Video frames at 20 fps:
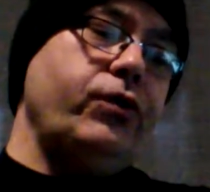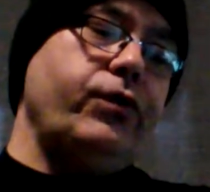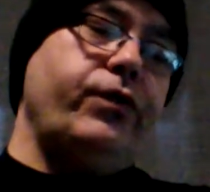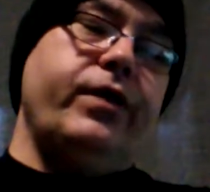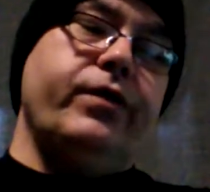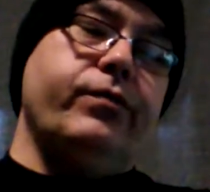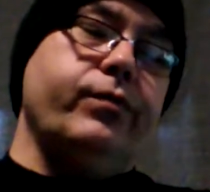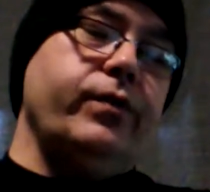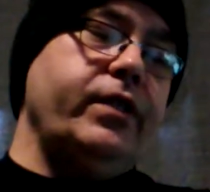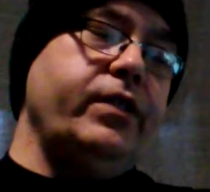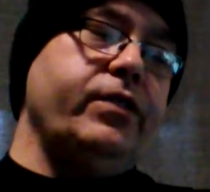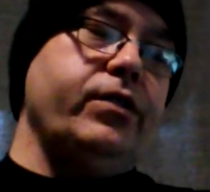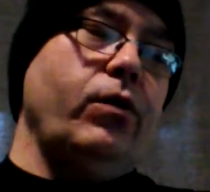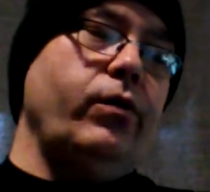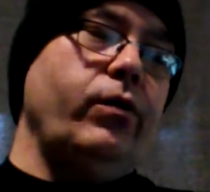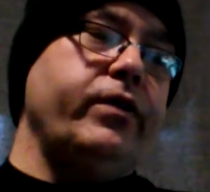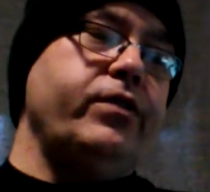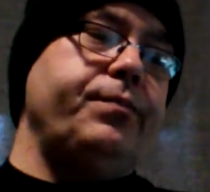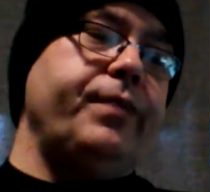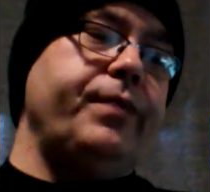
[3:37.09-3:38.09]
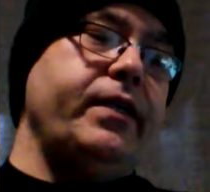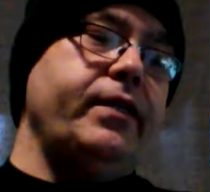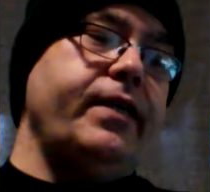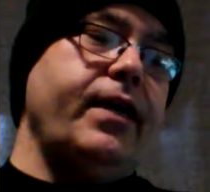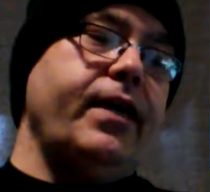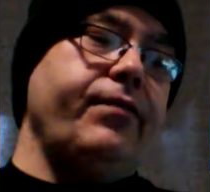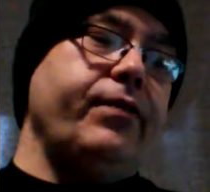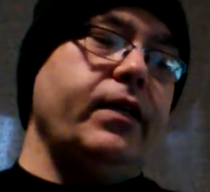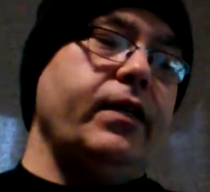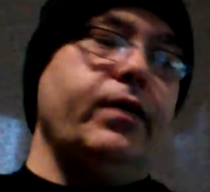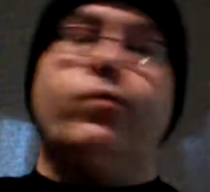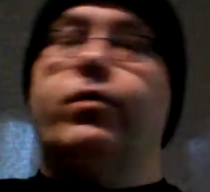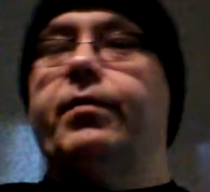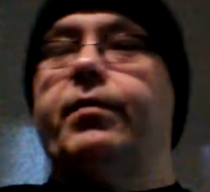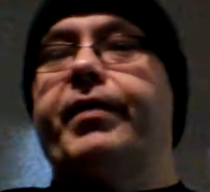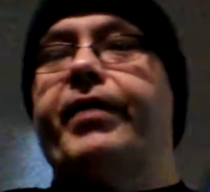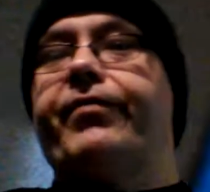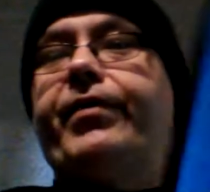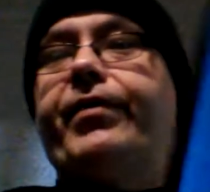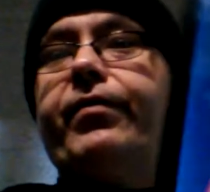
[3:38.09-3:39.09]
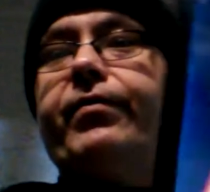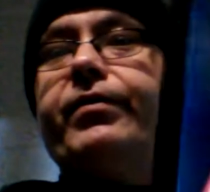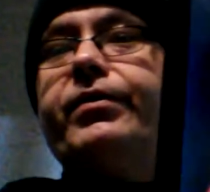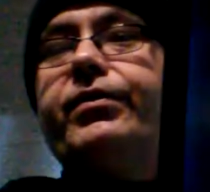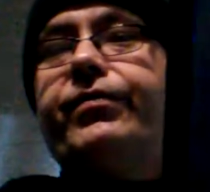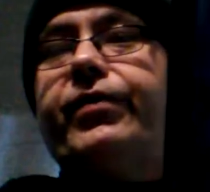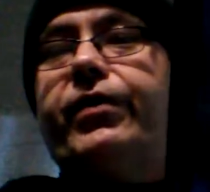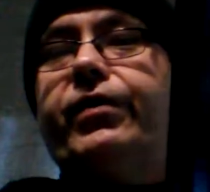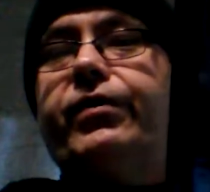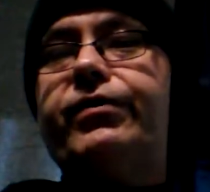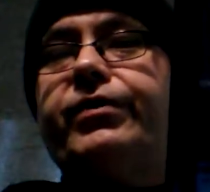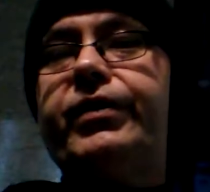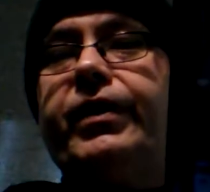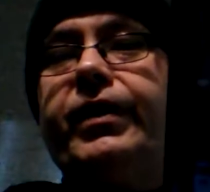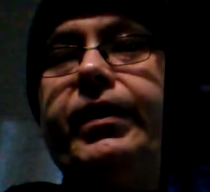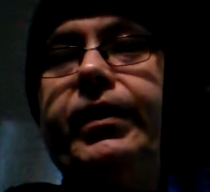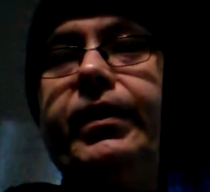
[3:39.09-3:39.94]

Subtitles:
this one has always been definitely one of my favorites of hers.